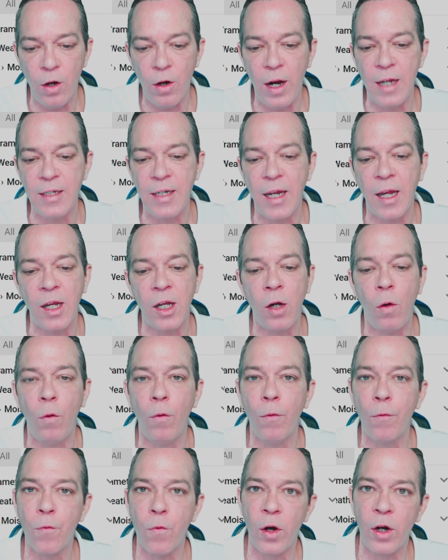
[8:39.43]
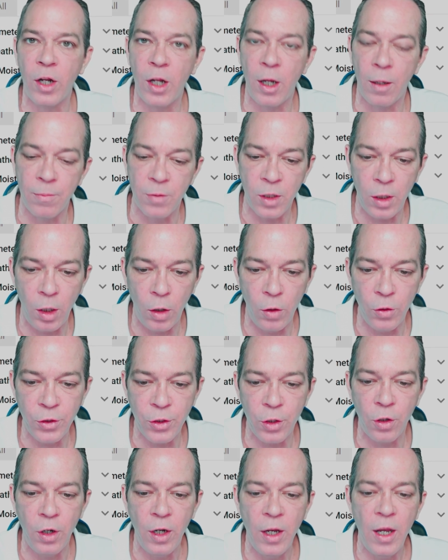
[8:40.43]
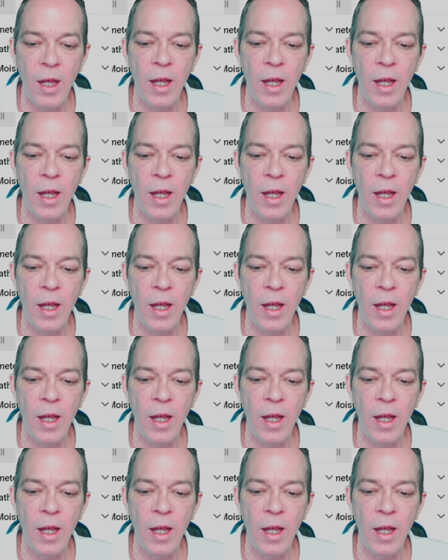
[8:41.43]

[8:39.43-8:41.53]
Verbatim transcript: as that cold front comes closer.